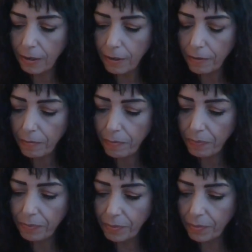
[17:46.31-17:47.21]

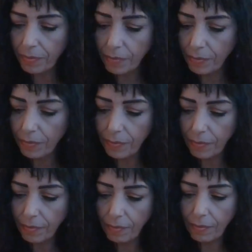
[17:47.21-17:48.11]

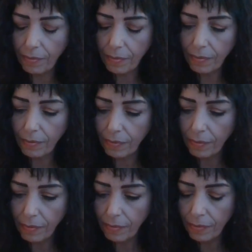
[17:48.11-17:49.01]

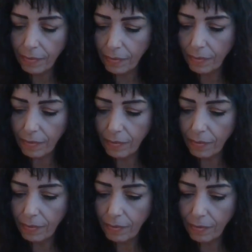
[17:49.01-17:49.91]

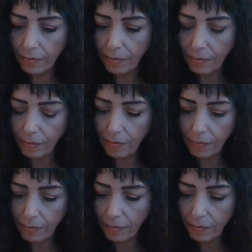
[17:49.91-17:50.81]

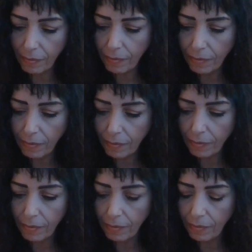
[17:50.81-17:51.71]

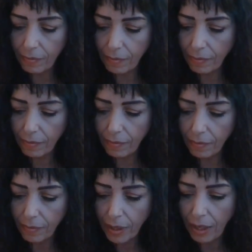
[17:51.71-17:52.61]

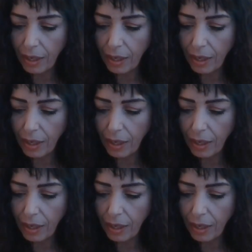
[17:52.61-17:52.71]
Nobody speaks.